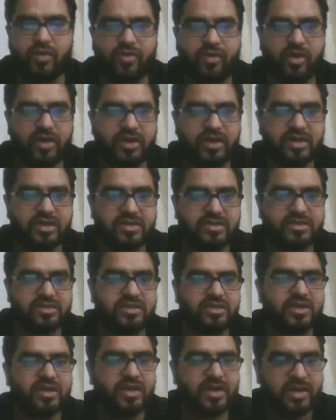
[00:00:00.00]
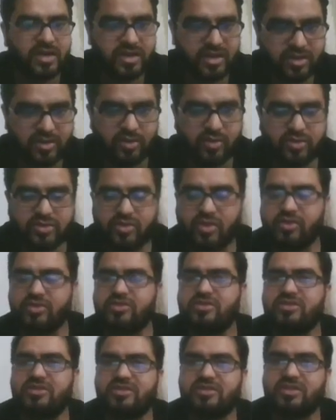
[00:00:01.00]
of August, close on
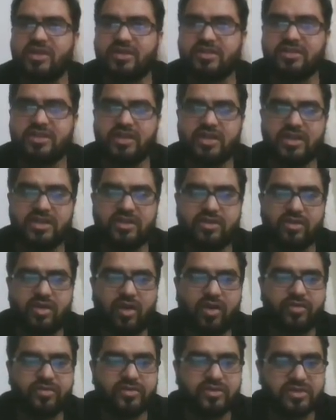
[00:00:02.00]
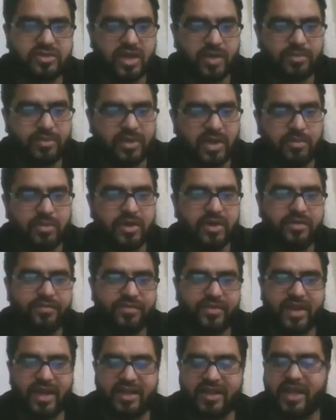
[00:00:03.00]
16th of September
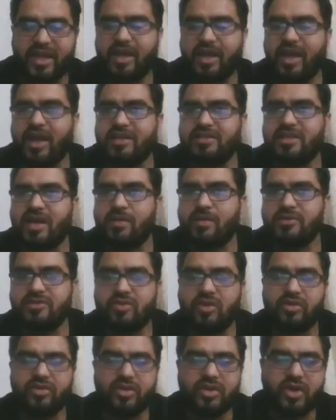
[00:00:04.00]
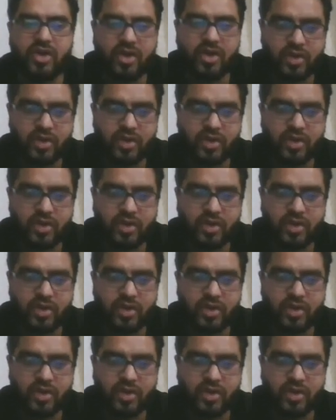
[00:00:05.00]
and exam is on